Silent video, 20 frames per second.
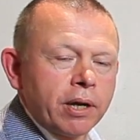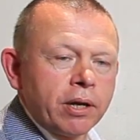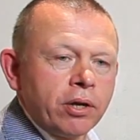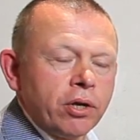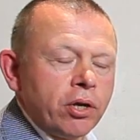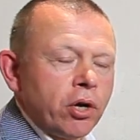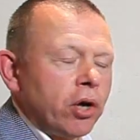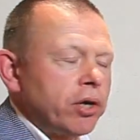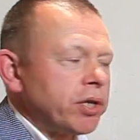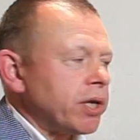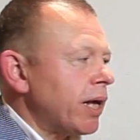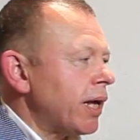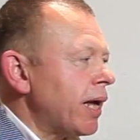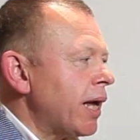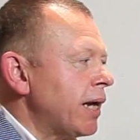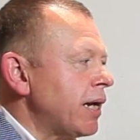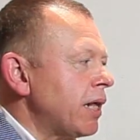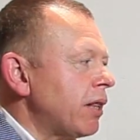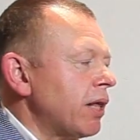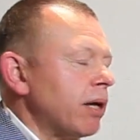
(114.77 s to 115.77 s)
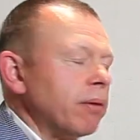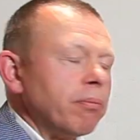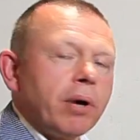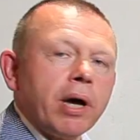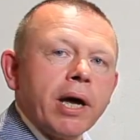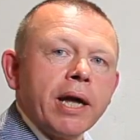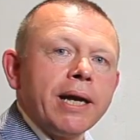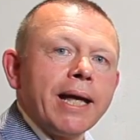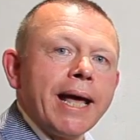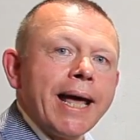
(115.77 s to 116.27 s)
not anything
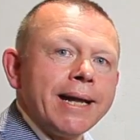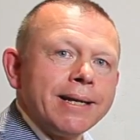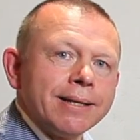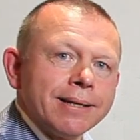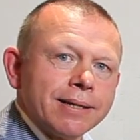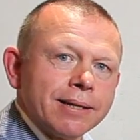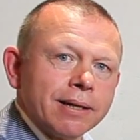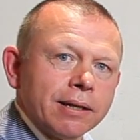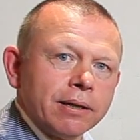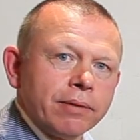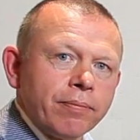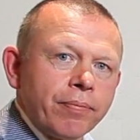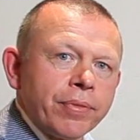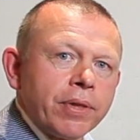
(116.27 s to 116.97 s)
by an editor.